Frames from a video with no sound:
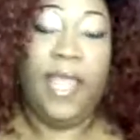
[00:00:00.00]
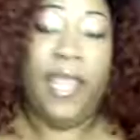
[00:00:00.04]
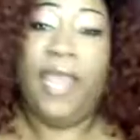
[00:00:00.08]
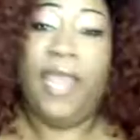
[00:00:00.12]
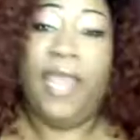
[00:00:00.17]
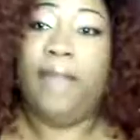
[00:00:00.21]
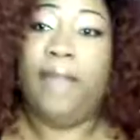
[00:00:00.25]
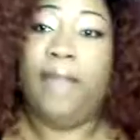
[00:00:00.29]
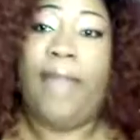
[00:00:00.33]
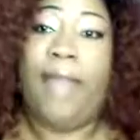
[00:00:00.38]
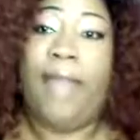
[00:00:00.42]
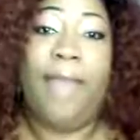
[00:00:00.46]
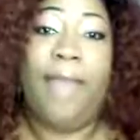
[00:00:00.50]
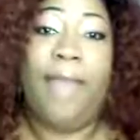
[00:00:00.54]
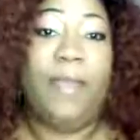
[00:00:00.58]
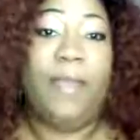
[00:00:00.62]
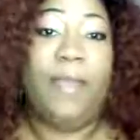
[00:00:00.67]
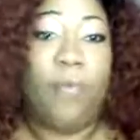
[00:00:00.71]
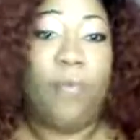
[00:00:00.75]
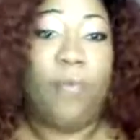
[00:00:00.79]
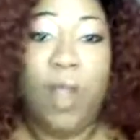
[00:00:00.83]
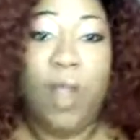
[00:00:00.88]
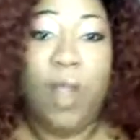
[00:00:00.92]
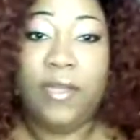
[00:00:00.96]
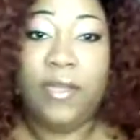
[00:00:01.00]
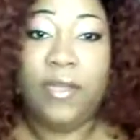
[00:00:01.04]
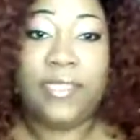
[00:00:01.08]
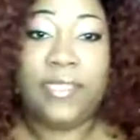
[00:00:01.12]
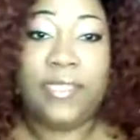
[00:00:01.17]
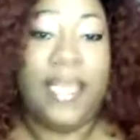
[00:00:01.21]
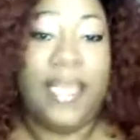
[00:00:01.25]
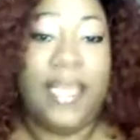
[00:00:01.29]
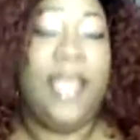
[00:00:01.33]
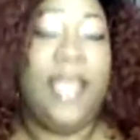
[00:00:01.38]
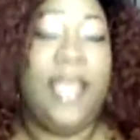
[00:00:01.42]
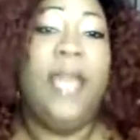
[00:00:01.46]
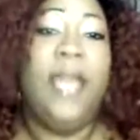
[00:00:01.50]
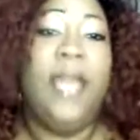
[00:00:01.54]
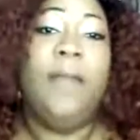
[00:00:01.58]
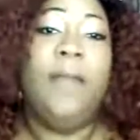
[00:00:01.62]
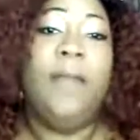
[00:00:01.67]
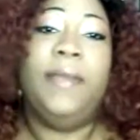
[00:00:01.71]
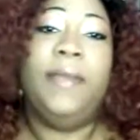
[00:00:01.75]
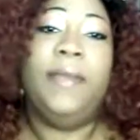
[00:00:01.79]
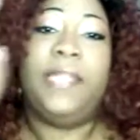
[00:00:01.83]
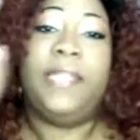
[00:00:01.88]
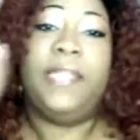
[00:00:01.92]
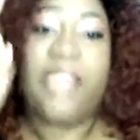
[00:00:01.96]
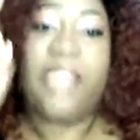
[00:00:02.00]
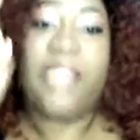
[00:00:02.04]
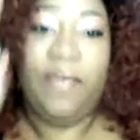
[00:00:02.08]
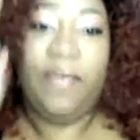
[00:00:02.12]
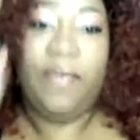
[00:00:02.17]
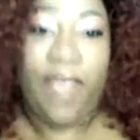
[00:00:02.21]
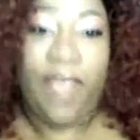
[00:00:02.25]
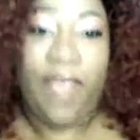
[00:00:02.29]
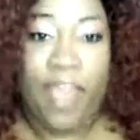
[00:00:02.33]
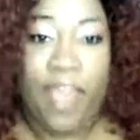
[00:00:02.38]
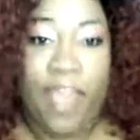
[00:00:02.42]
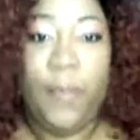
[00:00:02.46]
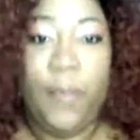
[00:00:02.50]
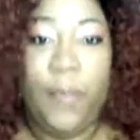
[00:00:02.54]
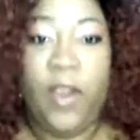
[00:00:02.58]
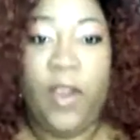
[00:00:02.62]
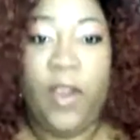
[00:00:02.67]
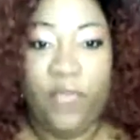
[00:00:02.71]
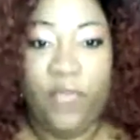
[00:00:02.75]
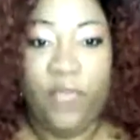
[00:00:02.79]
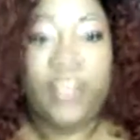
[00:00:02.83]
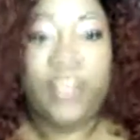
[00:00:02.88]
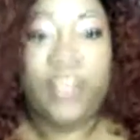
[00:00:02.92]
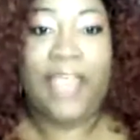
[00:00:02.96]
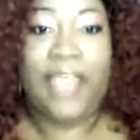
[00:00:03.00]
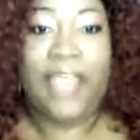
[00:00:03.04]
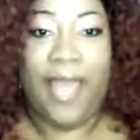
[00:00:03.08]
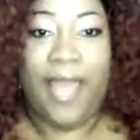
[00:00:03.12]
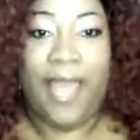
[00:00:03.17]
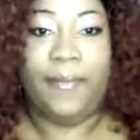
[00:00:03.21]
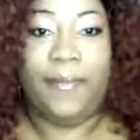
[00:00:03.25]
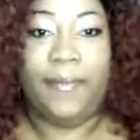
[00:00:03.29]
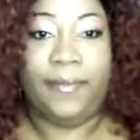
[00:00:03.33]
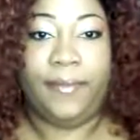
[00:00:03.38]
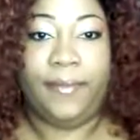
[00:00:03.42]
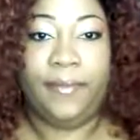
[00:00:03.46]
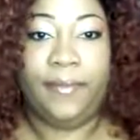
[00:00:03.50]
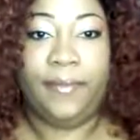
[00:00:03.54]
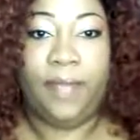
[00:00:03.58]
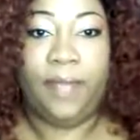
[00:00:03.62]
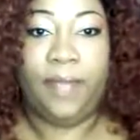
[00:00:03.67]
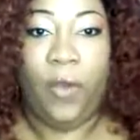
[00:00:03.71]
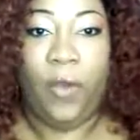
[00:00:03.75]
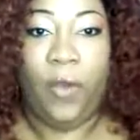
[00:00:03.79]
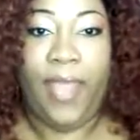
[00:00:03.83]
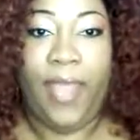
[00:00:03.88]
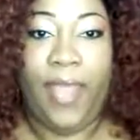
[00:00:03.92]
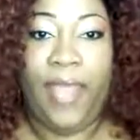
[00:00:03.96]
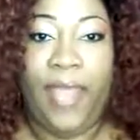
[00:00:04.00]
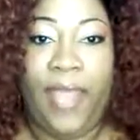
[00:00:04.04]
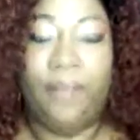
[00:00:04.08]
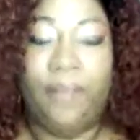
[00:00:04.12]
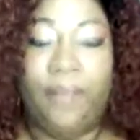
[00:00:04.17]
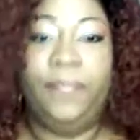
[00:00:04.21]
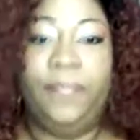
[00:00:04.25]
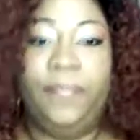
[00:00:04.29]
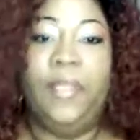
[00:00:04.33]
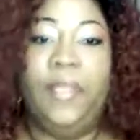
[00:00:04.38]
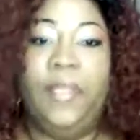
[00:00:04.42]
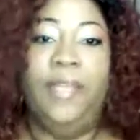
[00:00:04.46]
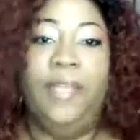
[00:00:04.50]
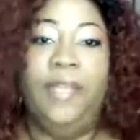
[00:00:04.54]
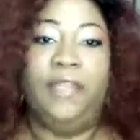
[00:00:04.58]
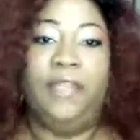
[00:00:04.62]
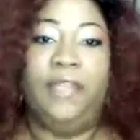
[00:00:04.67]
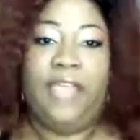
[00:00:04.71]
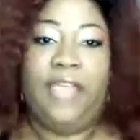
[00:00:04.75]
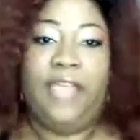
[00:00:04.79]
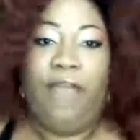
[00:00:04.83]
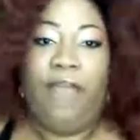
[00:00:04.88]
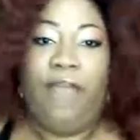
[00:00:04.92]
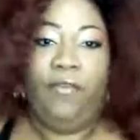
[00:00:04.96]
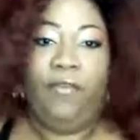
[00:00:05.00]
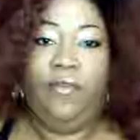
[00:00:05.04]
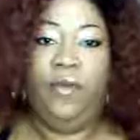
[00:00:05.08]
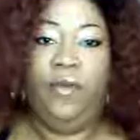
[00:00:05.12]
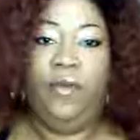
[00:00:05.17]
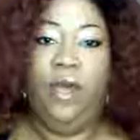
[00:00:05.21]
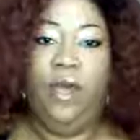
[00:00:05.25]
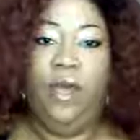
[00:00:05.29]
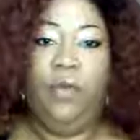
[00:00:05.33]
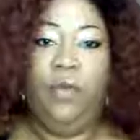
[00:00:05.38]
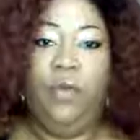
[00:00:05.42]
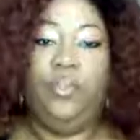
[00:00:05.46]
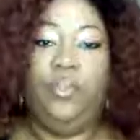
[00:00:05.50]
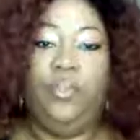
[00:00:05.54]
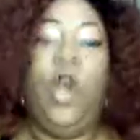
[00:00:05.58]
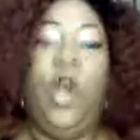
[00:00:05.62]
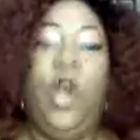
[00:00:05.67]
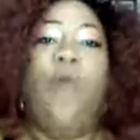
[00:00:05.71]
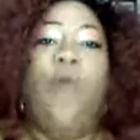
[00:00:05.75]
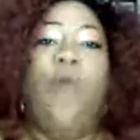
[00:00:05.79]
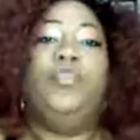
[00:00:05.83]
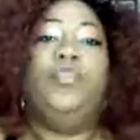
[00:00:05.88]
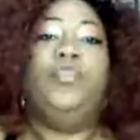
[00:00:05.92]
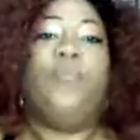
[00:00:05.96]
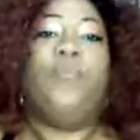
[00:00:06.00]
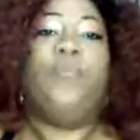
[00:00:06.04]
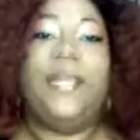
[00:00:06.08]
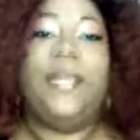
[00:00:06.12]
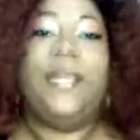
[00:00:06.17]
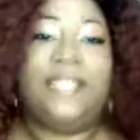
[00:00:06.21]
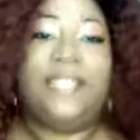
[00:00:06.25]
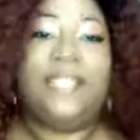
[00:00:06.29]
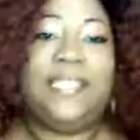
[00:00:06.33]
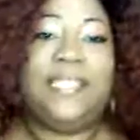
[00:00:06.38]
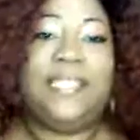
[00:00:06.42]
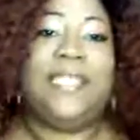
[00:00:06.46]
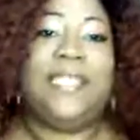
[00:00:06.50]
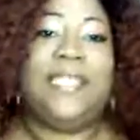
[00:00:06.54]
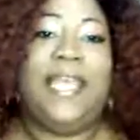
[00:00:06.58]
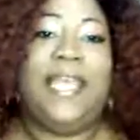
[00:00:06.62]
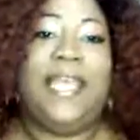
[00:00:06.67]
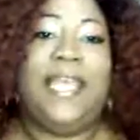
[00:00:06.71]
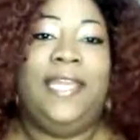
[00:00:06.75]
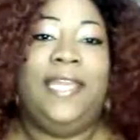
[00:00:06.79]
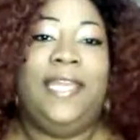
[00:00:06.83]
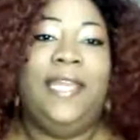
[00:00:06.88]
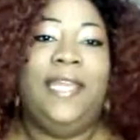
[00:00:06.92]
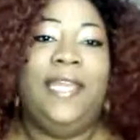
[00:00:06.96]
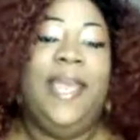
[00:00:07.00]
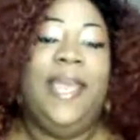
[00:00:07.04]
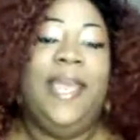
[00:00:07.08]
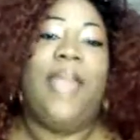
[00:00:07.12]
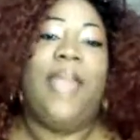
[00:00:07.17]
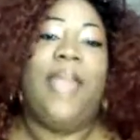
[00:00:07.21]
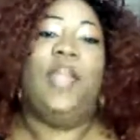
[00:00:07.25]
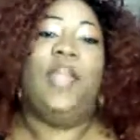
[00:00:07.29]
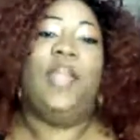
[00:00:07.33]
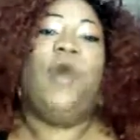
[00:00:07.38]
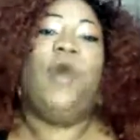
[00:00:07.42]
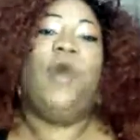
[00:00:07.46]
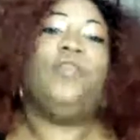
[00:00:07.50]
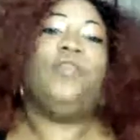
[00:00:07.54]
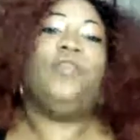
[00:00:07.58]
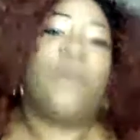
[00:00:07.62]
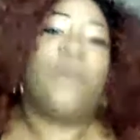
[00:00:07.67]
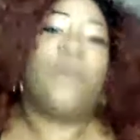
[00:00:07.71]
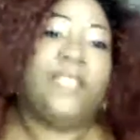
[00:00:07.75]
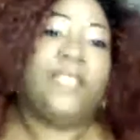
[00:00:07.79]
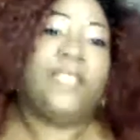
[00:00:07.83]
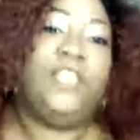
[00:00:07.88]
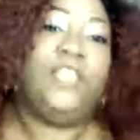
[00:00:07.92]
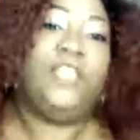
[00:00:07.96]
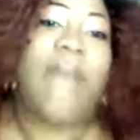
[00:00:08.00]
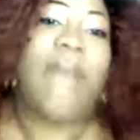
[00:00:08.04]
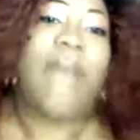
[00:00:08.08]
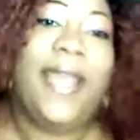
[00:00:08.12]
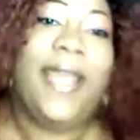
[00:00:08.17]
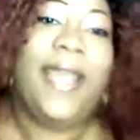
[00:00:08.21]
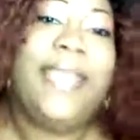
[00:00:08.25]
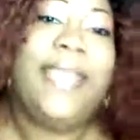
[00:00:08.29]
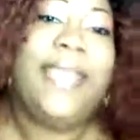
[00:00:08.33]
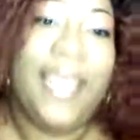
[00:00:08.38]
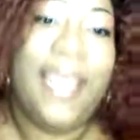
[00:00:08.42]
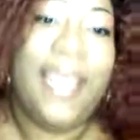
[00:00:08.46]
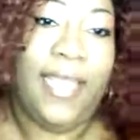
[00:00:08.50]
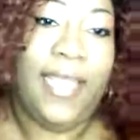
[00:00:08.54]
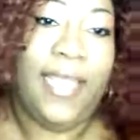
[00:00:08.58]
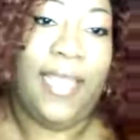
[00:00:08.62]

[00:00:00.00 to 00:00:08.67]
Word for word: And it might be wrong to say, but the devil had perfect timing. Okay? The devil knows when to sin and knows when to try to get